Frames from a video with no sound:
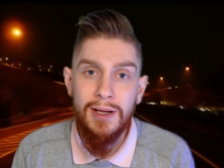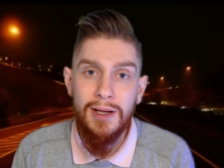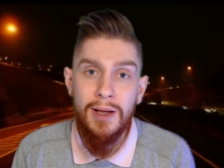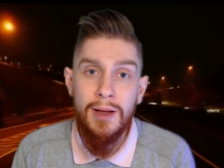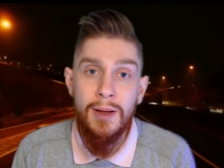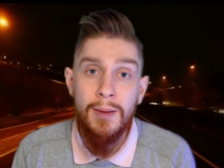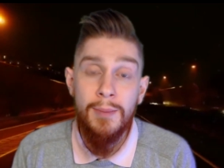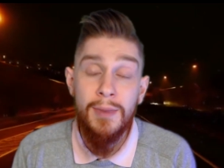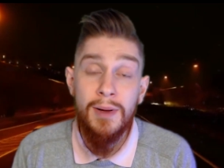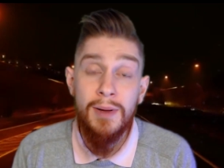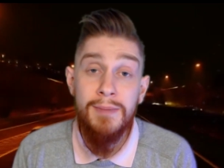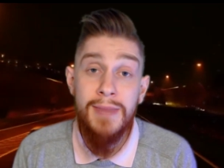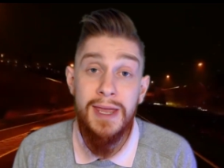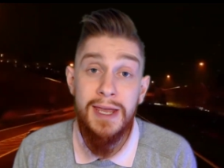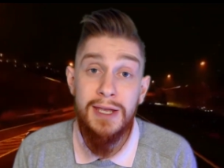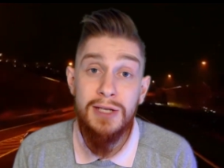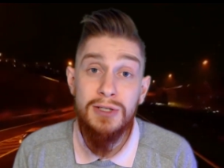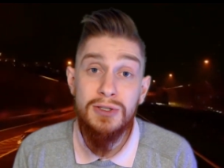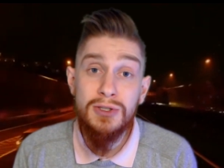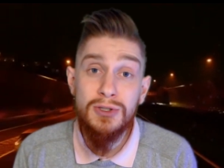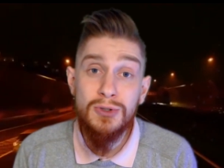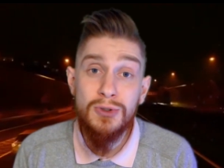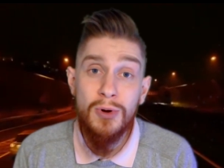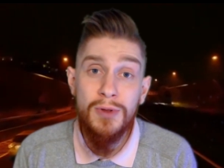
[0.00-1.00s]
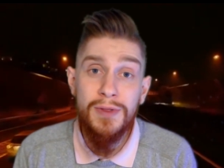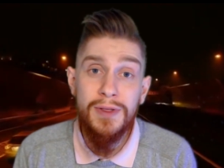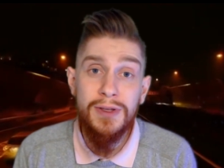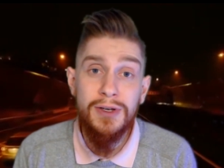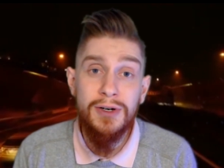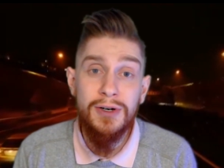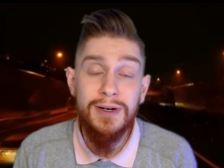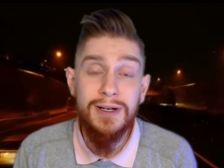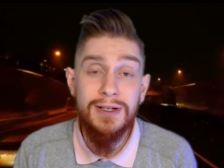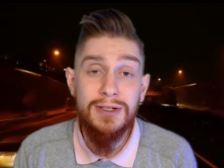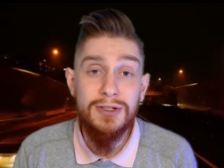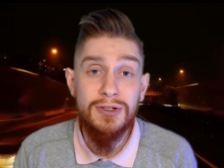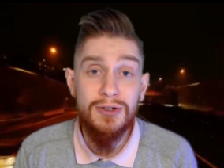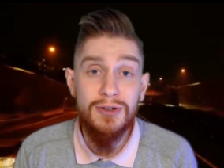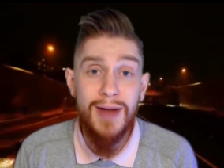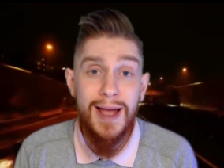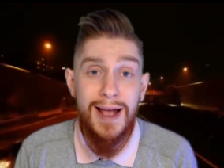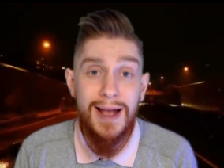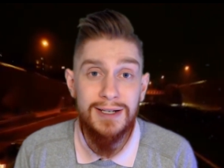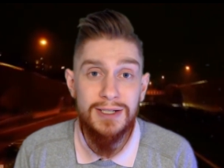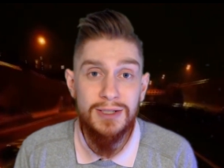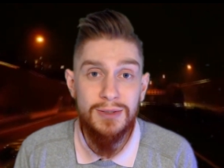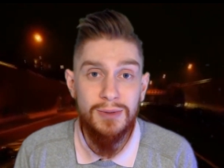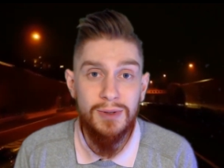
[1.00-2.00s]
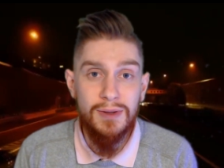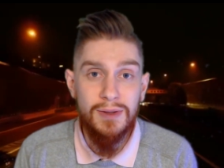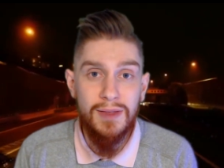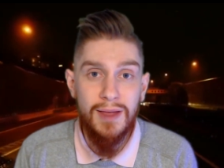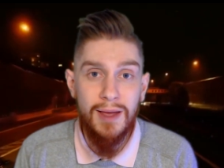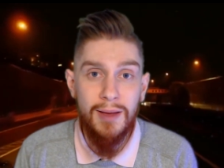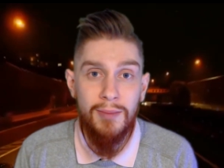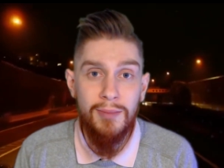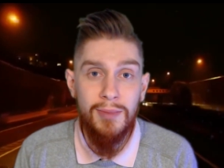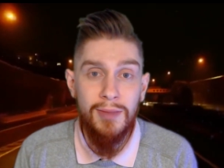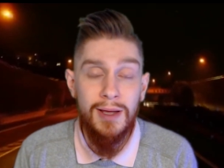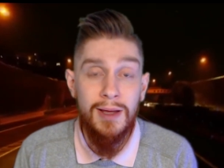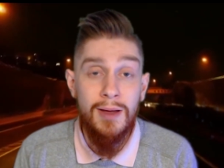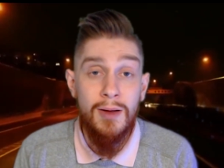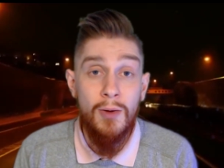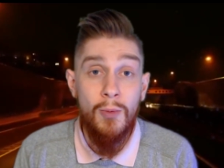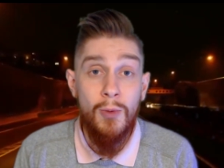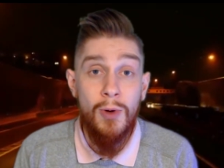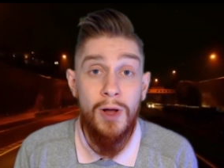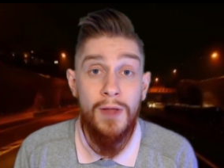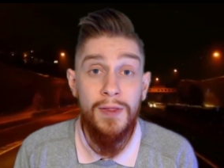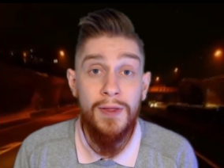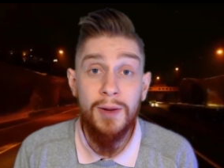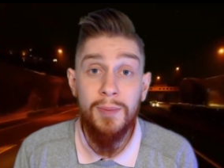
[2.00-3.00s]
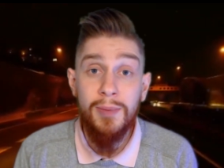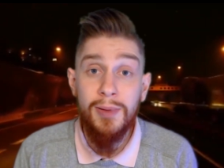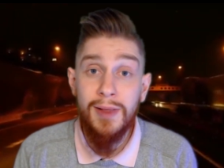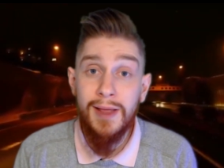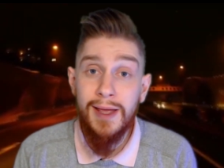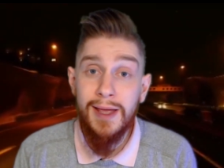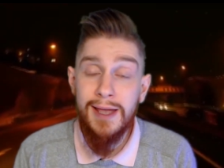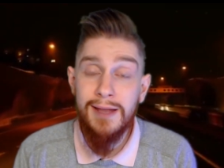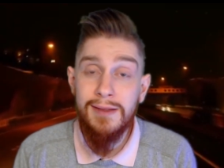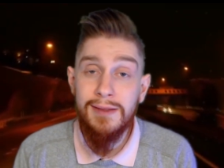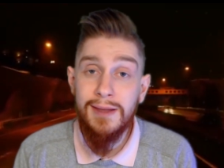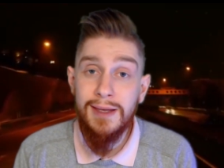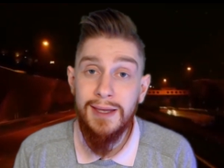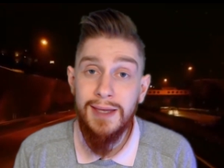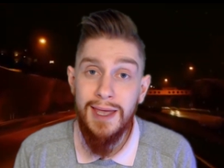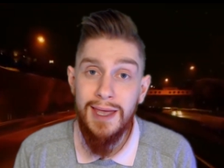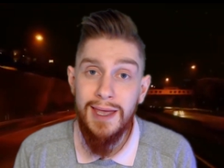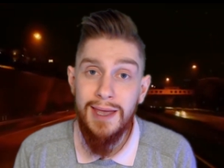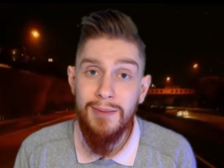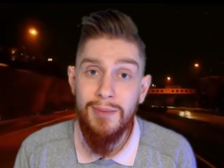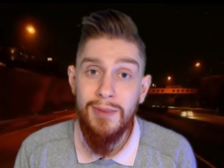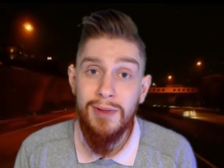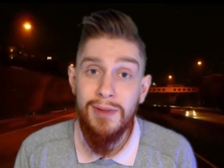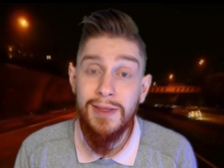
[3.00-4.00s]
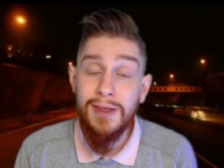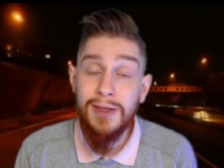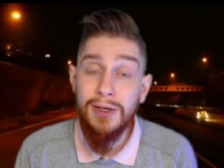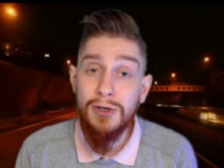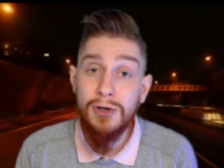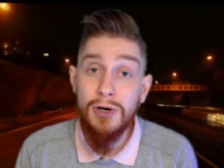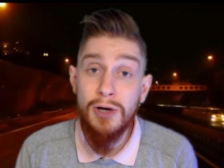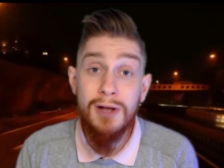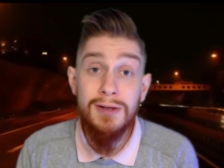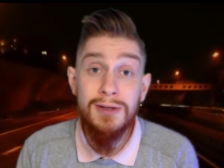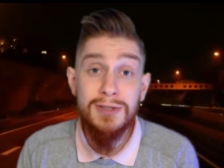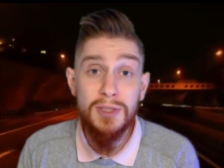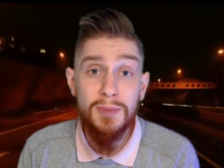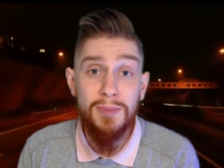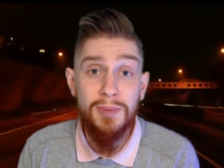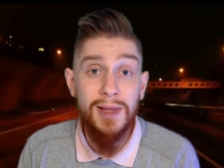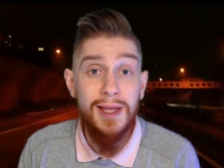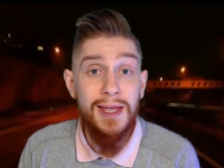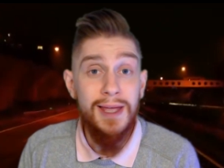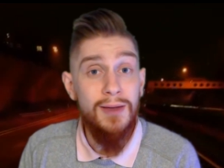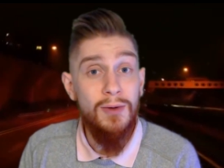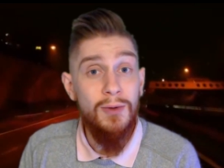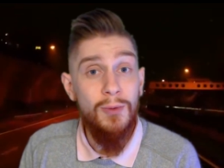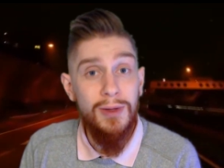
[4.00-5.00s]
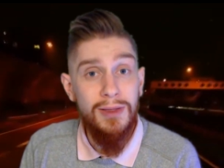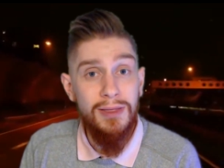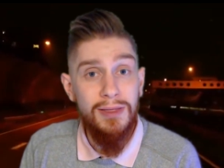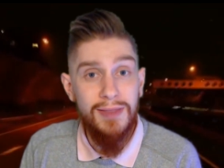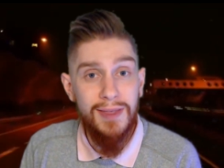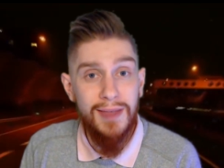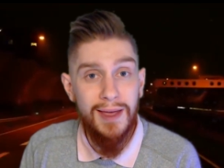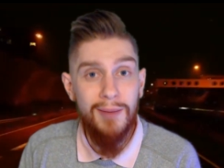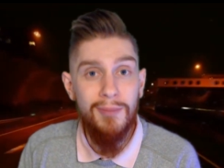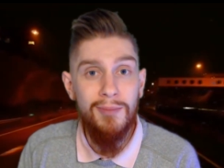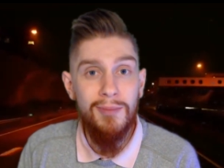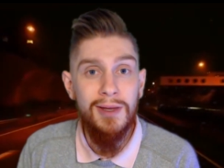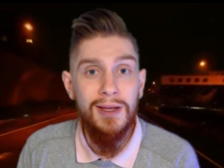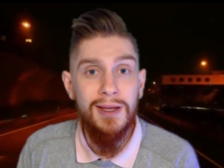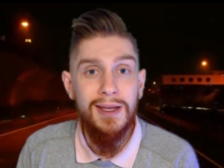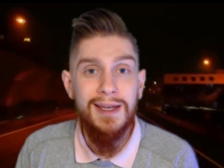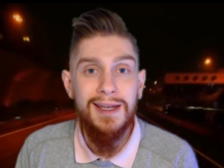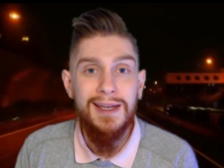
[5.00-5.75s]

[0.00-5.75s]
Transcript: but making sure that you're interacting with them while they're playing the game, that you're also playing with them,